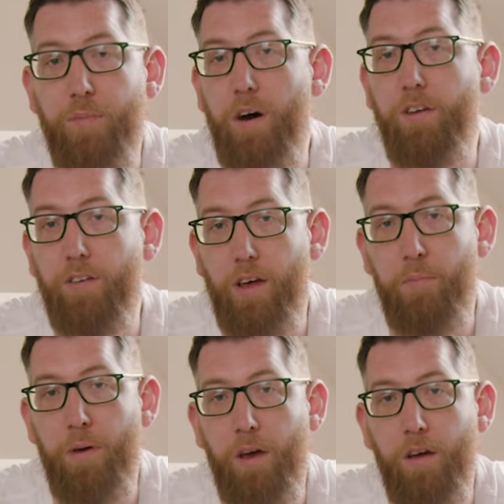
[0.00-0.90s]
parties to
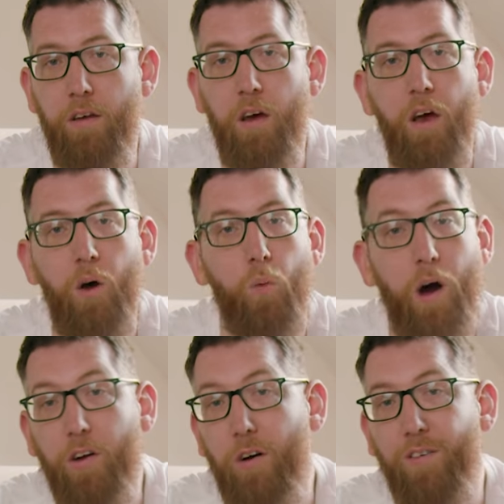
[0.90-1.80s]
get paid.
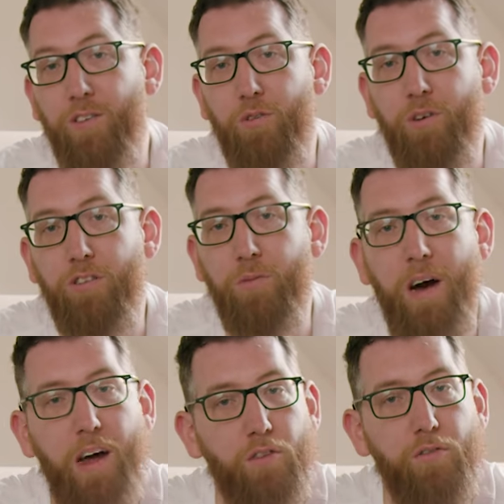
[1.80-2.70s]
Why not even throw in some
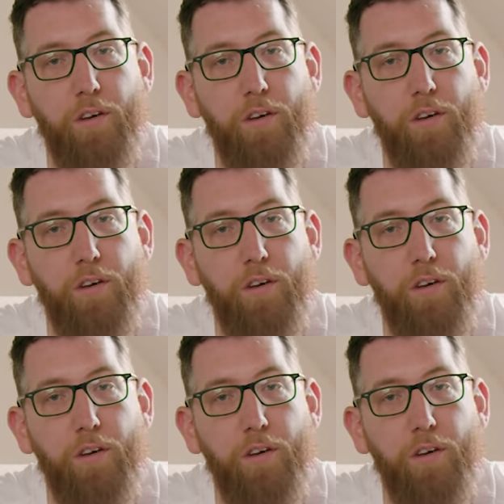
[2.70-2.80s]
adult